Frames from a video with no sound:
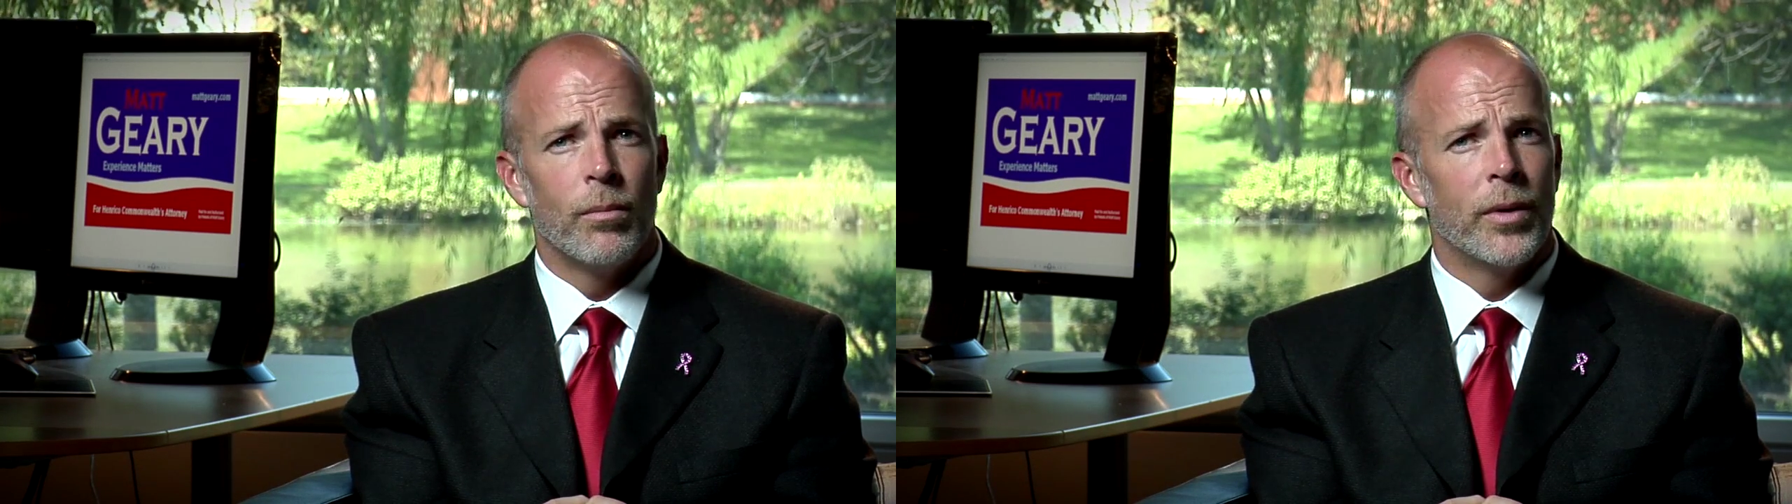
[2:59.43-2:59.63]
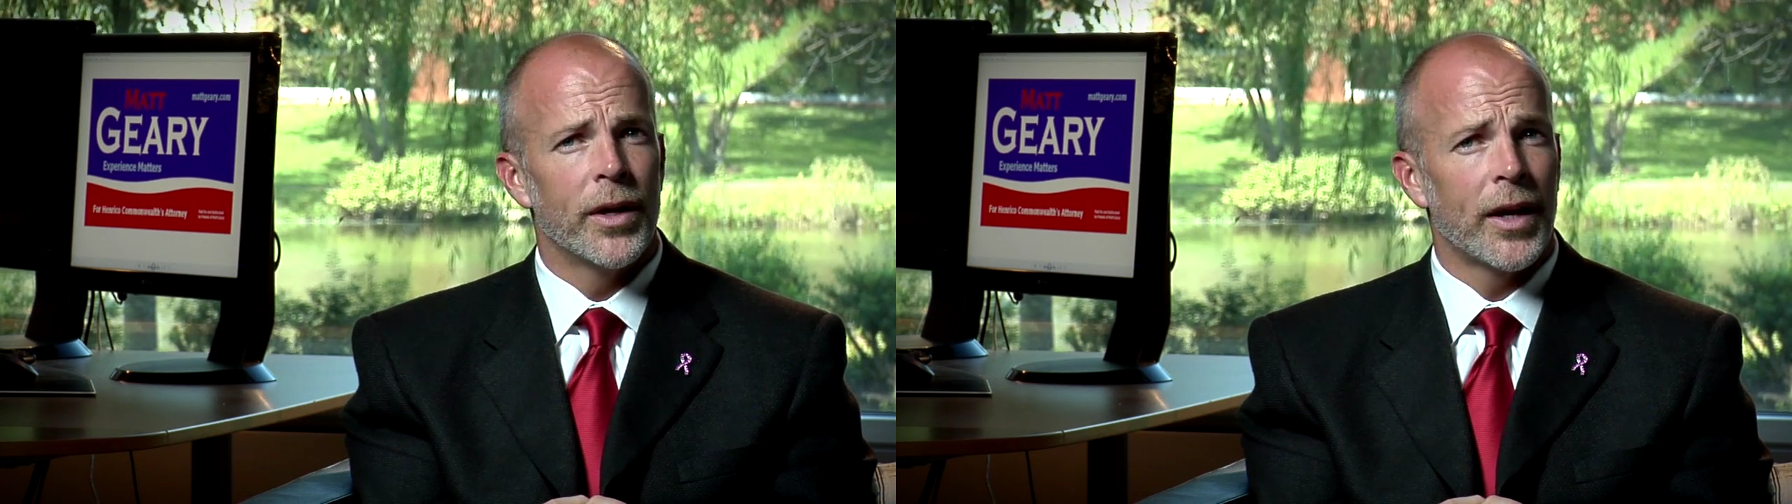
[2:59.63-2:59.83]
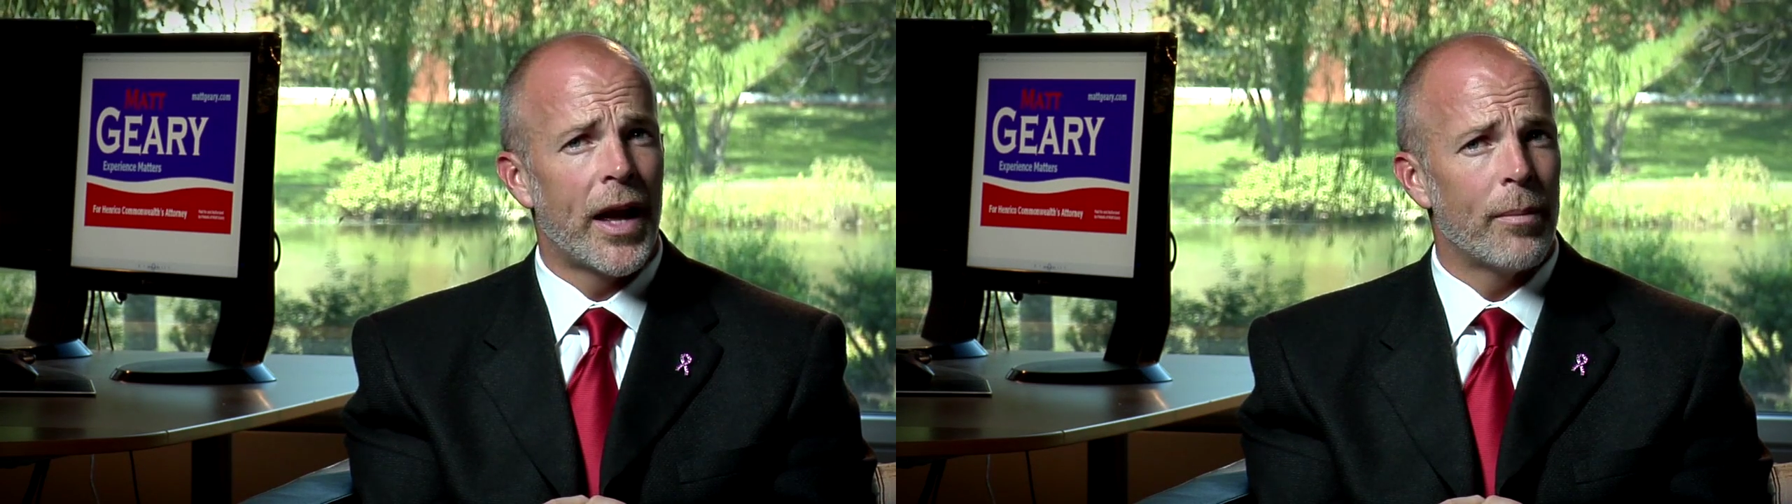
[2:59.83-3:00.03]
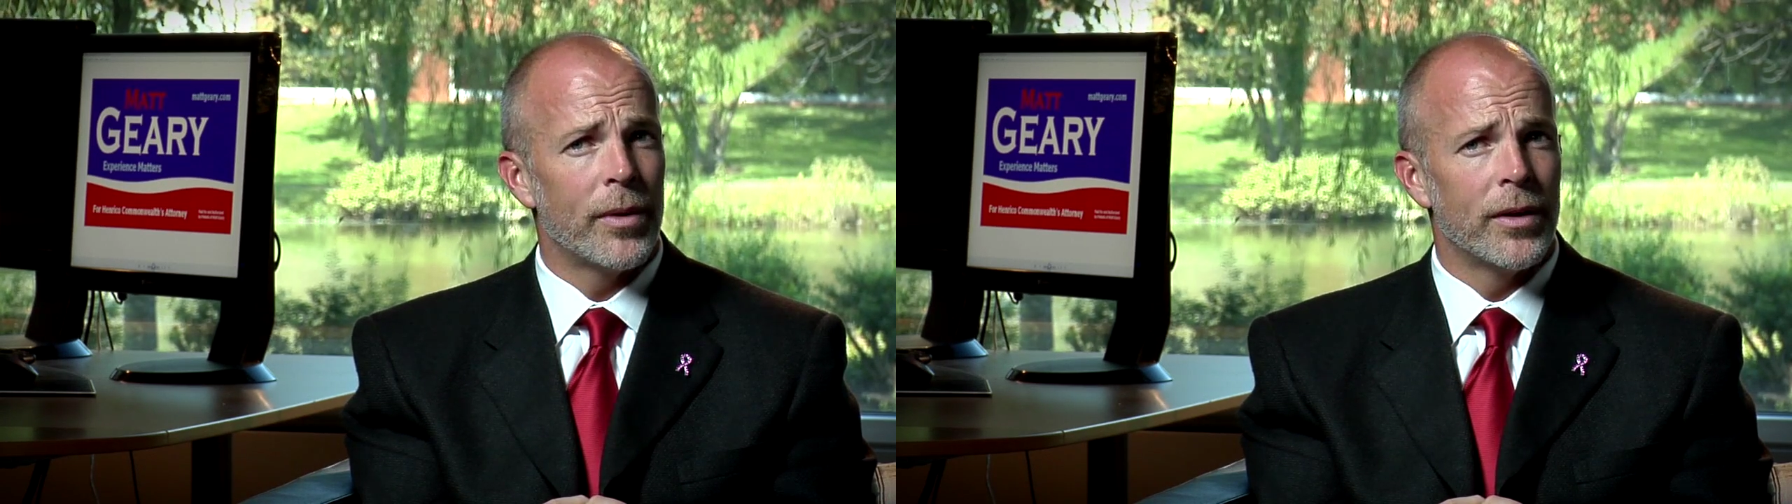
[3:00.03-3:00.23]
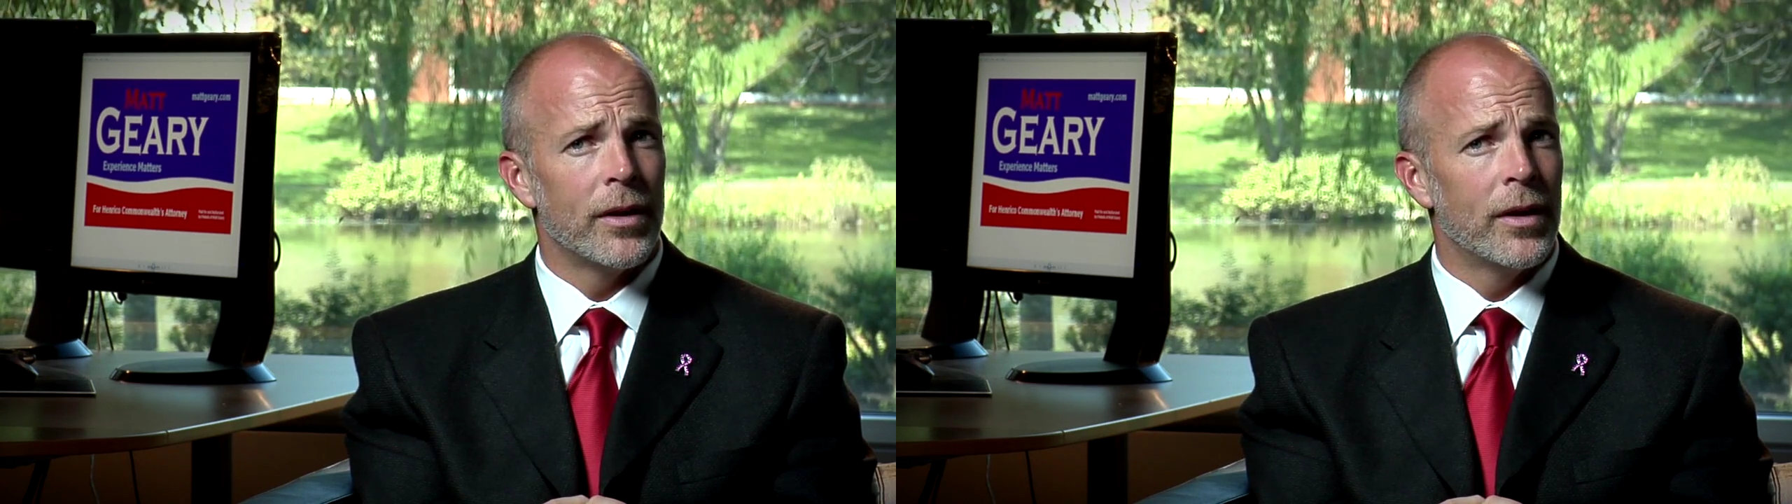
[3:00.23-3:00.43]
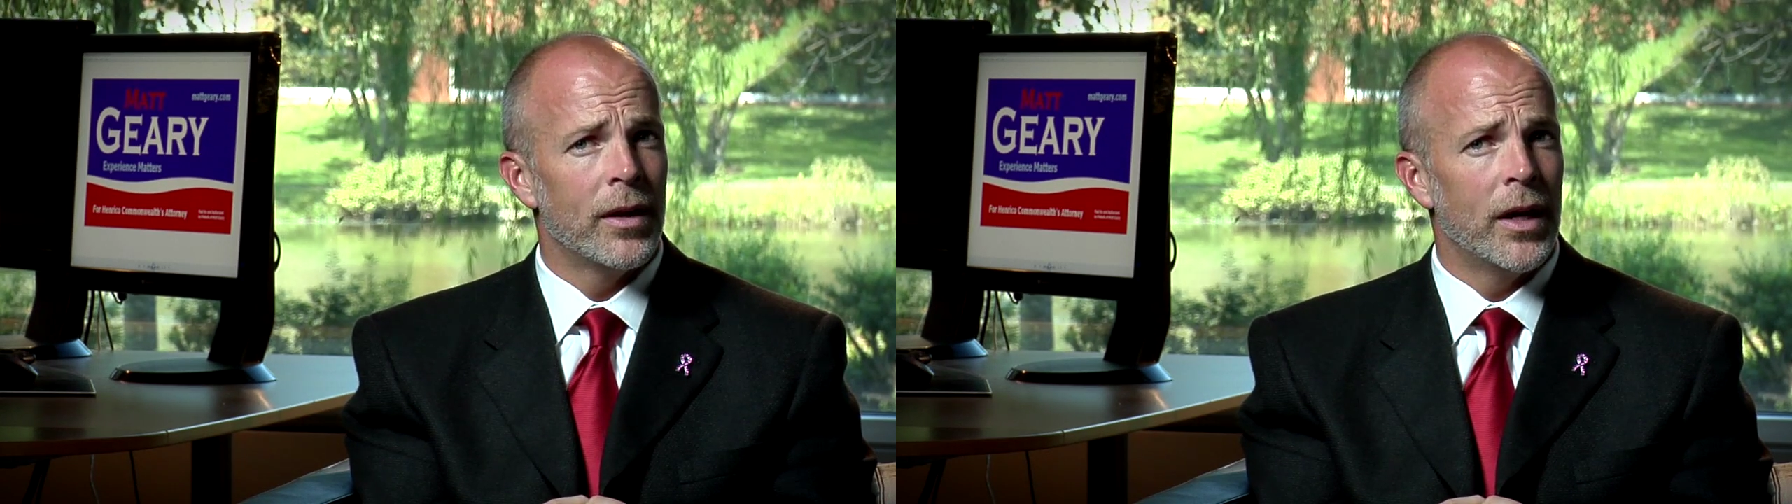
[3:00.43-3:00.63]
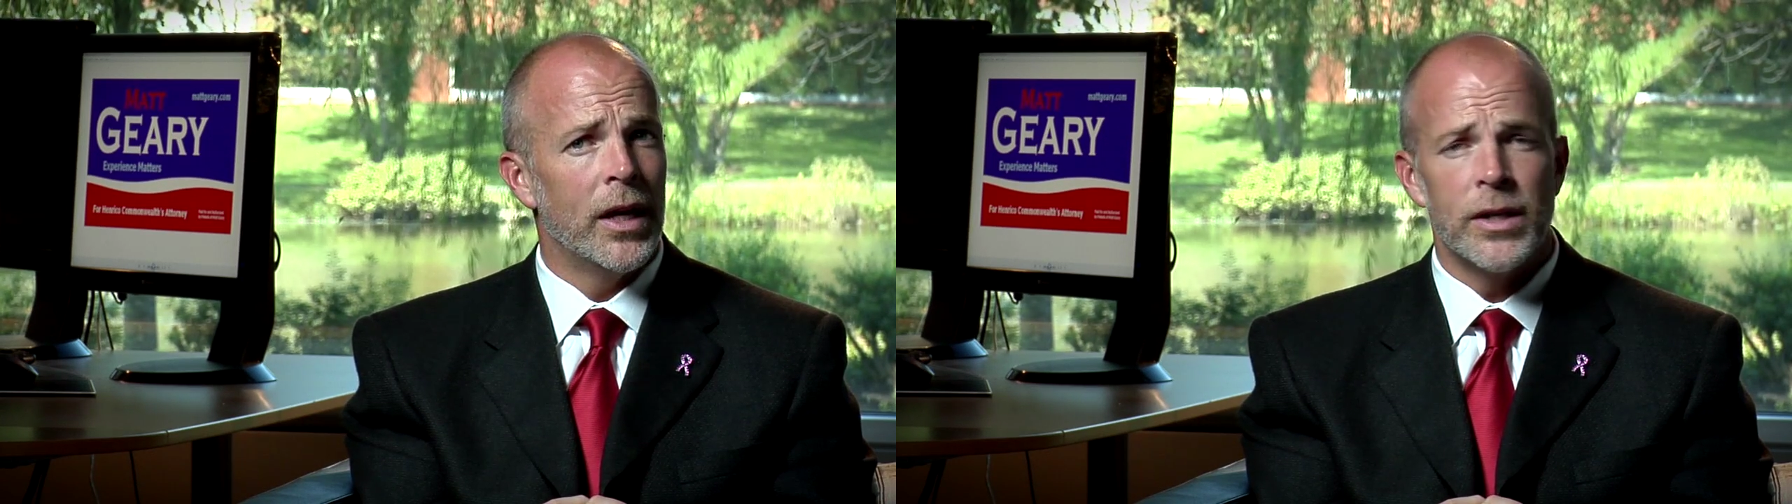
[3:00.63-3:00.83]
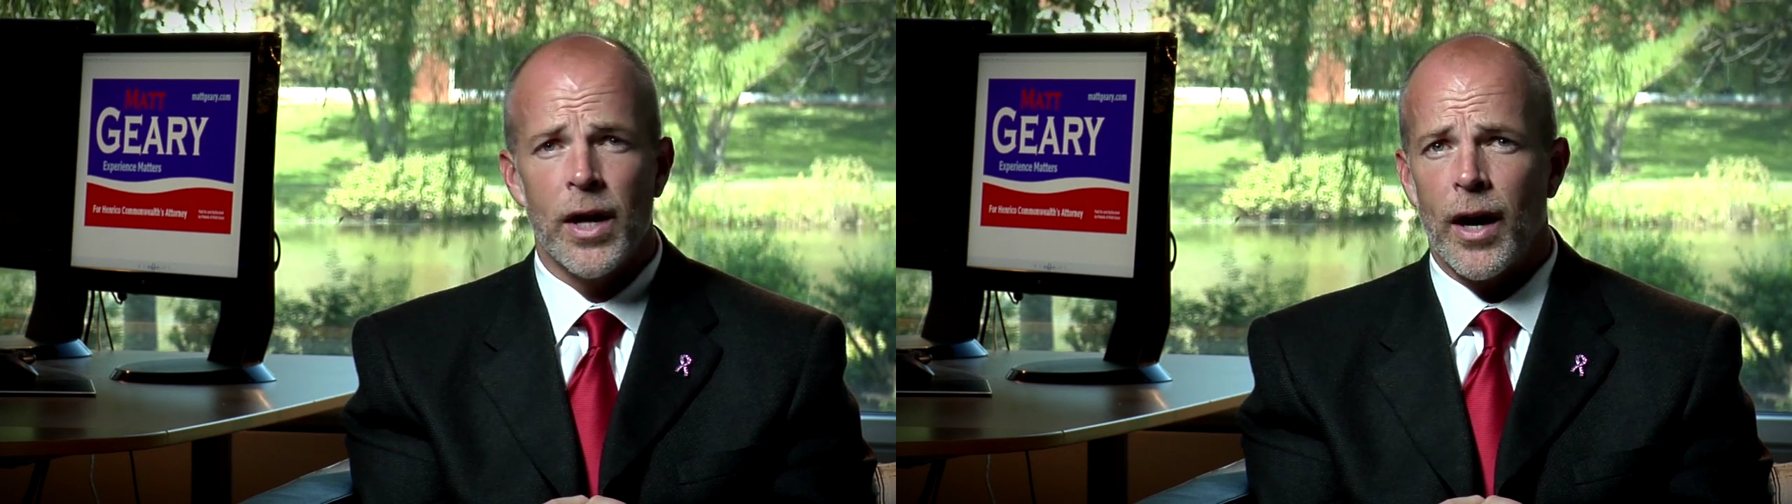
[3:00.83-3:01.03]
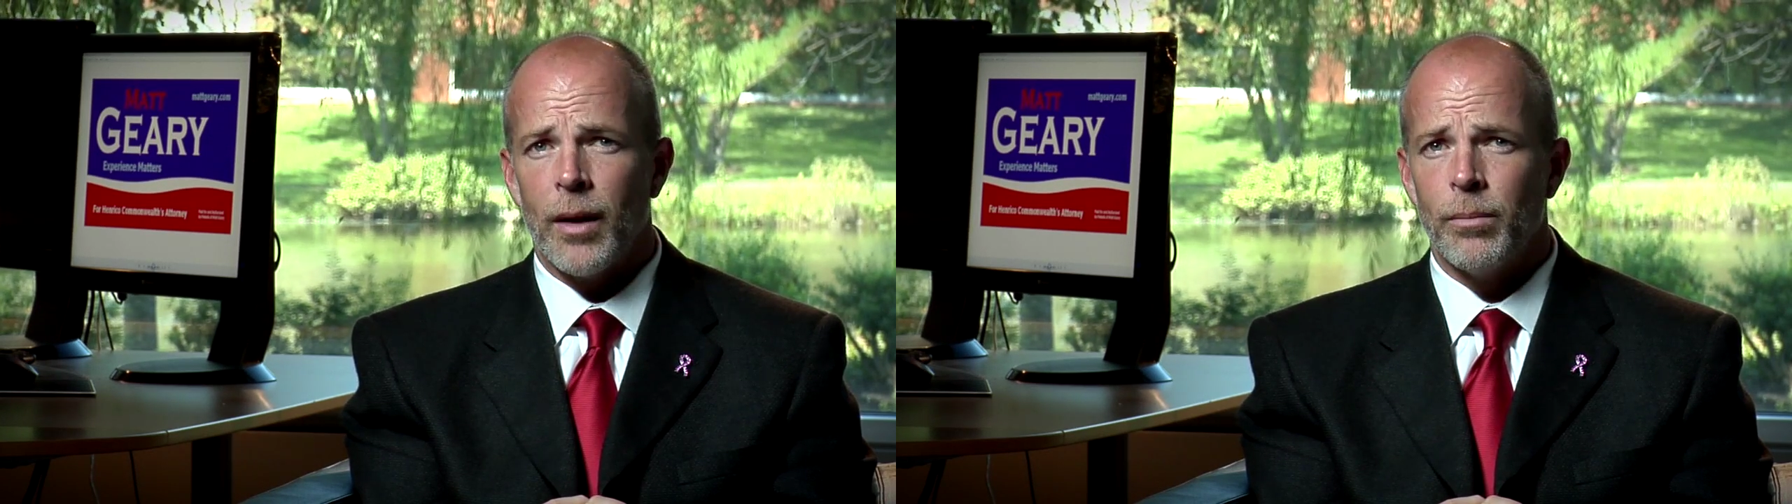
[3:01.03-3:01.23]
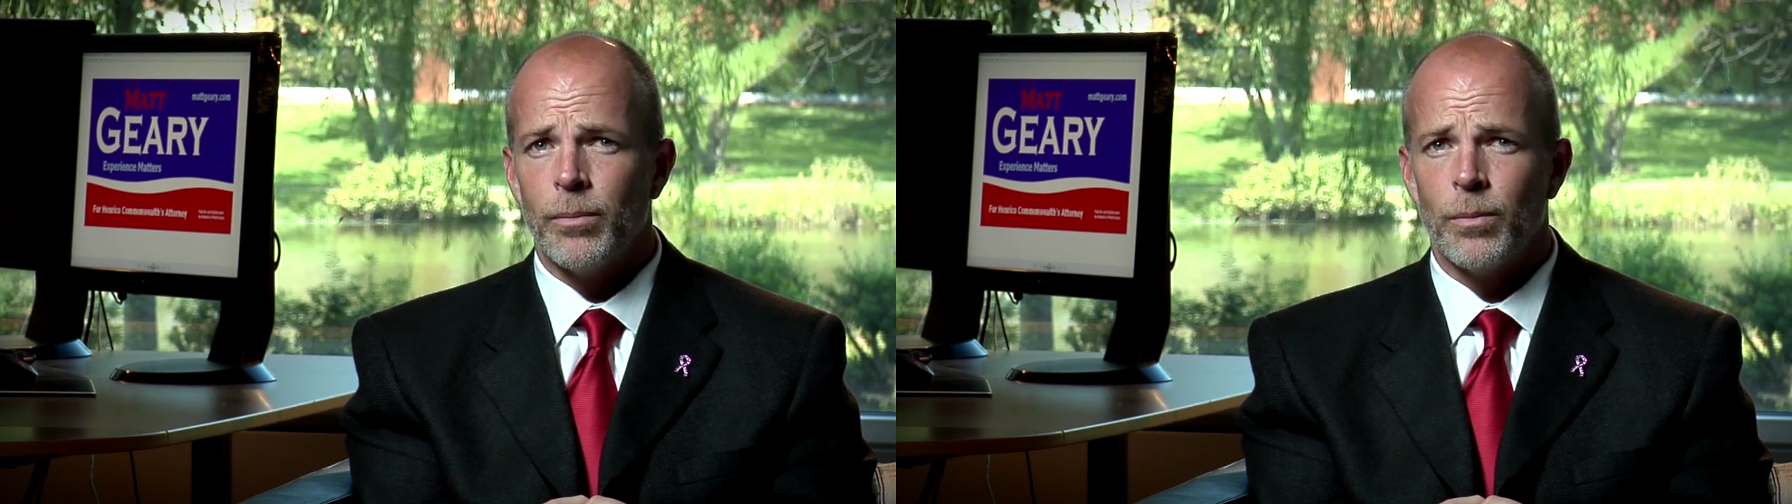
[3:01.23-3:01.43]
but it can happen
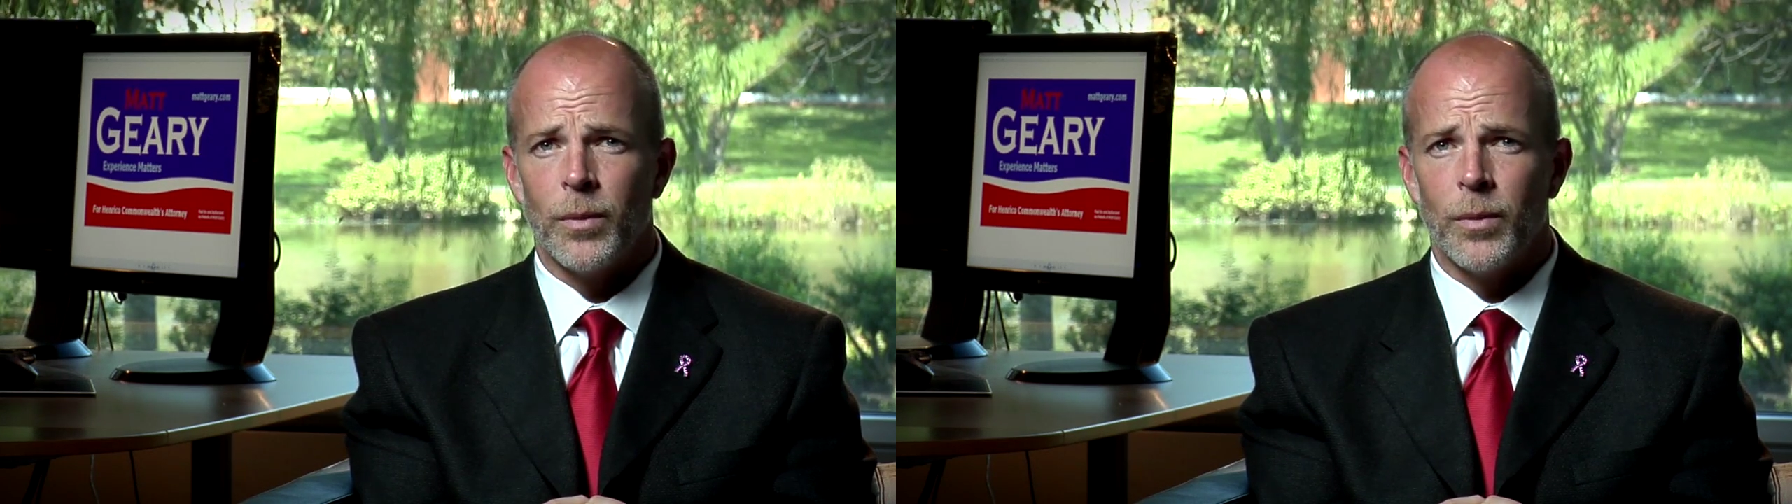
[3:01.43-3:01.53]
anytime,